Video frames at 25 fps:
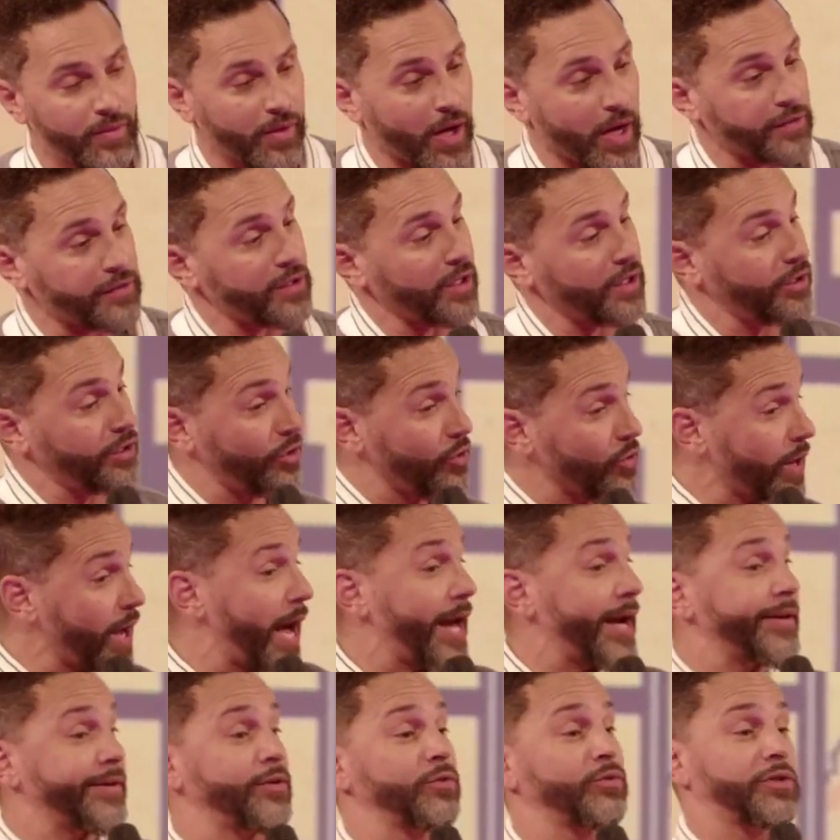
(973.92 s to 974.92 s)
I said, you got
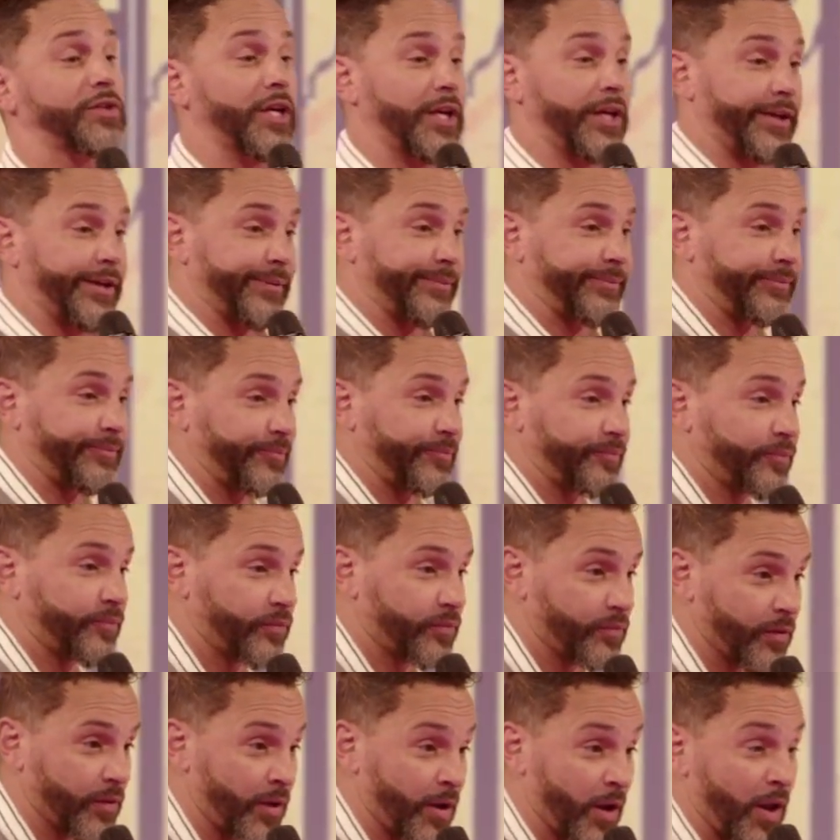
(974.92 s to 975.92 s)
to do 10.
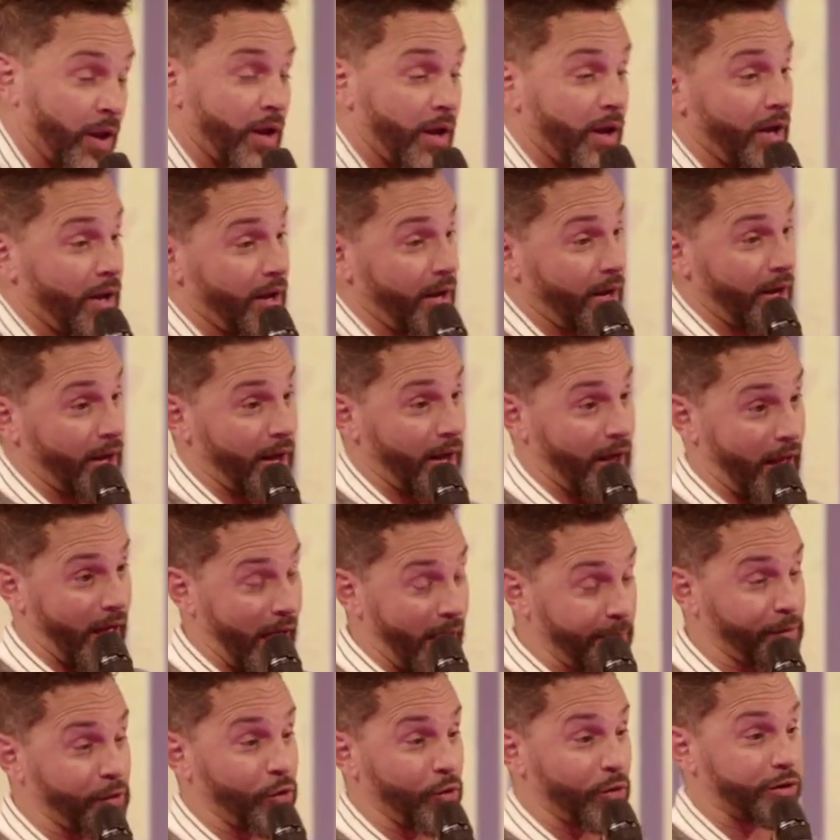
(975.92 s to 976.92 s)

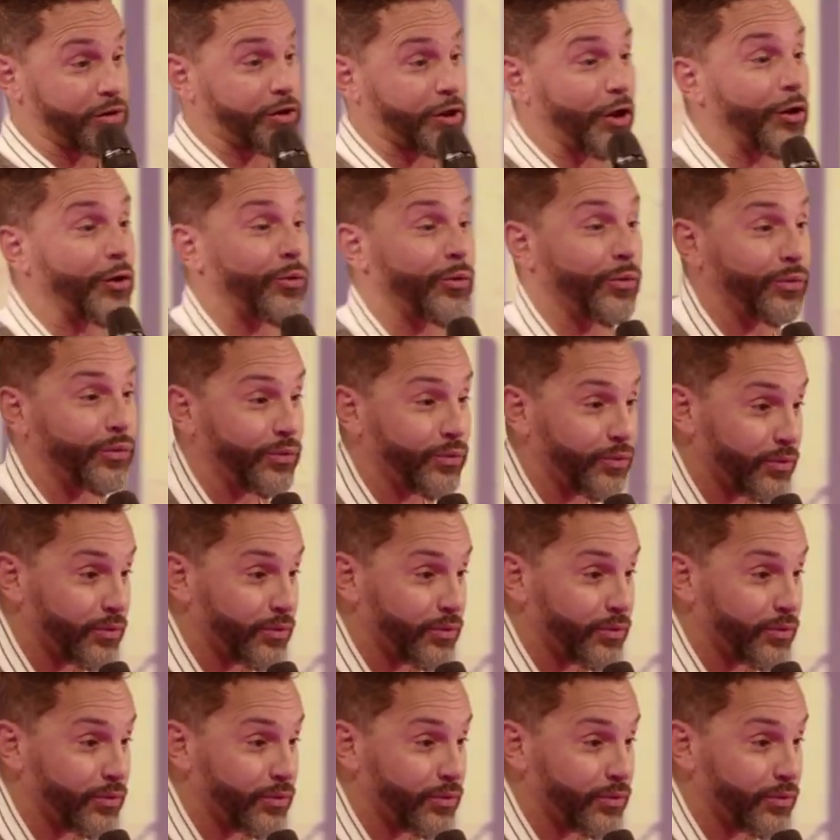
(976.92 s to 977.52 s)
I'm doing 2.